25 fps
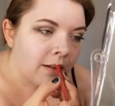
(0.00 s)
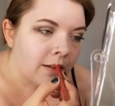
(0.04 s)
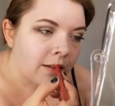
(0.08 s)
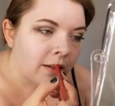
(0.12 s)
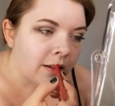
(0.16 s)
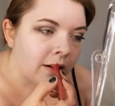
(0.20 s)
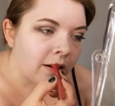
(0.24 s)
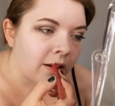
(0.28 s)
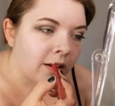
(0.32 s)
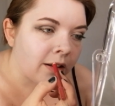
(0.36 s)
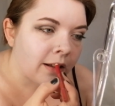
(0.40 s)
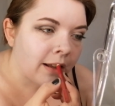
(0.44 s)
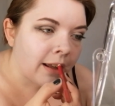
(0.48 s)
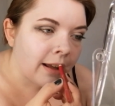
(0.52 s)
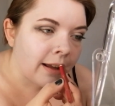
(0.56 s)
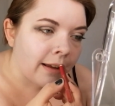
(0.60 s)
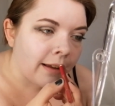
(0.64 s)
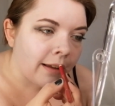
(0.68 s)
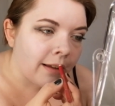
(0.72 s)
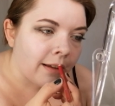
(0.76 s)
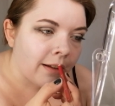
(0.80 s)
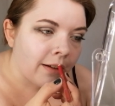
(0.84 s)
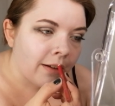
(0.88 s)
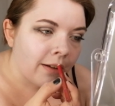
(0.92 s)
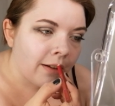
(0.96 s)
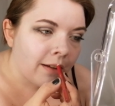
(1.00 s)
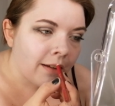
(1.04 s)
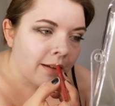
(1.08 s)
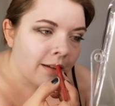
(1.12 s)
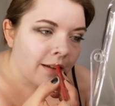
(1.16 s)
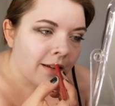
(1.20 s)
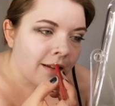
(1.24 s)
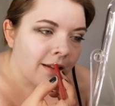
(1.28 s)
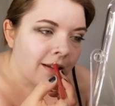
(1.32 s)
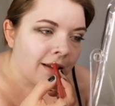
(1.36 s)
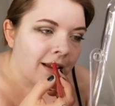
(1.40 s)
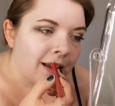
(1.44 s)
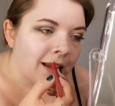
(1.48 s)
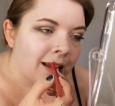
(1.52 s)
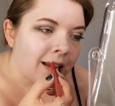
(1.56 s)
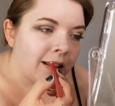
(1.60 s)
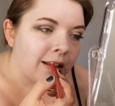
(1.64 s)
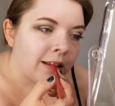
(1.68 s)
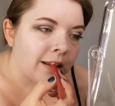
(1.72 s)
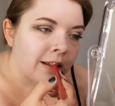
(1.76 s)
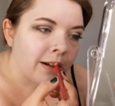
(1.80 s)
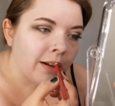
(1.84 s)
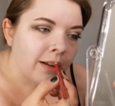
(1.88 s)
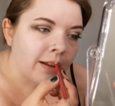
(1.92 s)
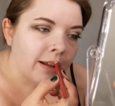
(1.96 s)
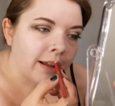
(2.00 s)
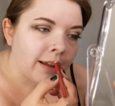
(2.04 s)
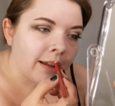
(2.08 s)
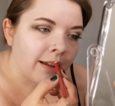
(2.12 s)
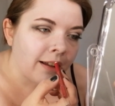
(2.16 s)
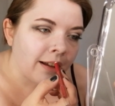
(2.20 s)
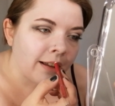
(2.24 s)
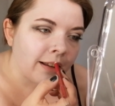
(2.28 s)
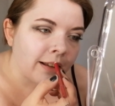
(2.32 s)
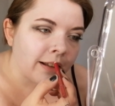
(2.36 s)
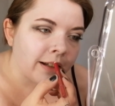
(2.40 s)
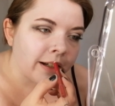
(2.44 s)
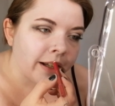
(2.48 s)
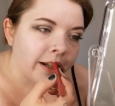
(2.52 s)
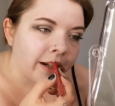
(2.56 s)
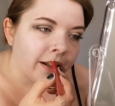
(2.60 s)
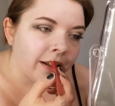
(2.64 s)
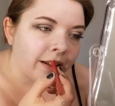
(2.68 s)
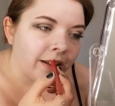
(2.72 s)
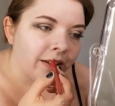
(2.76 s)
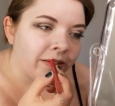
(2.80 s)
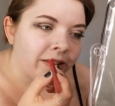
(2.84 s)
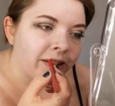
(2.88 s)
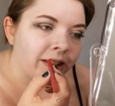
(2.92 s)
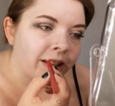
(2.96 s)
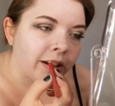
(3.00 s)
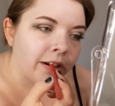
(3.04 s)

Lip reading: they're not like Kylie Jenner lips.